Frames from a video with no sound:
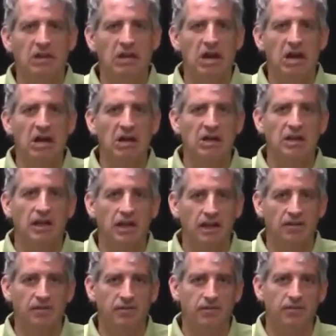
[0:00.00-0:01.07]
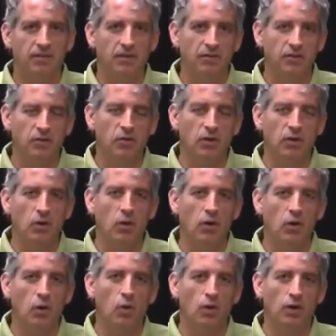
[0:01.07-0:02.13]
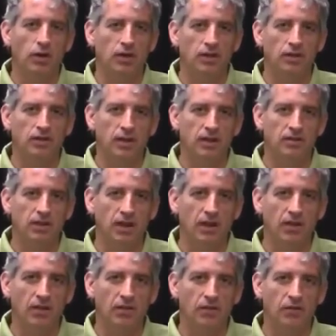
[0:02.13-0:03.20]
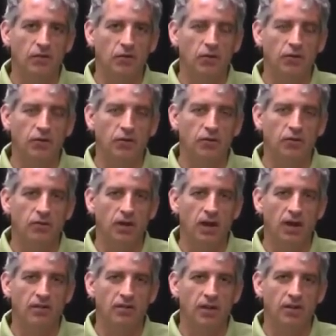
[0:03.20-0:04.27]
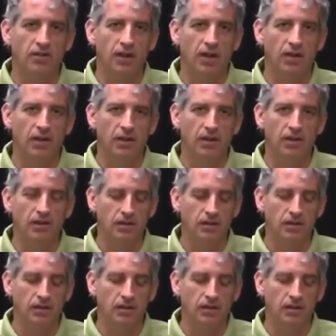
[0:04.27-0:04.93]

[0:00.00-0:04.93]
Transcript: gunk out of, if you're doing oil work, takes out all the sulfurs and oxides out of the